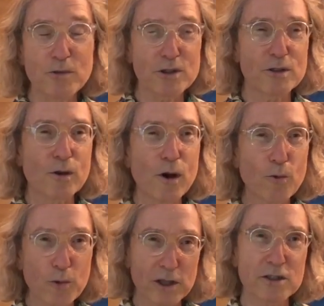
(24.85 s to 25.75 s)
was a
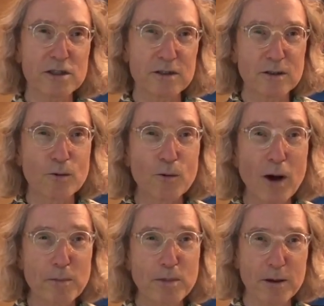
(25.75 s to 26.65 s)
Wilson
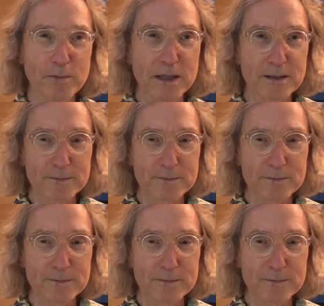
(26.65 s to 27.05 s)
Watt Puppy.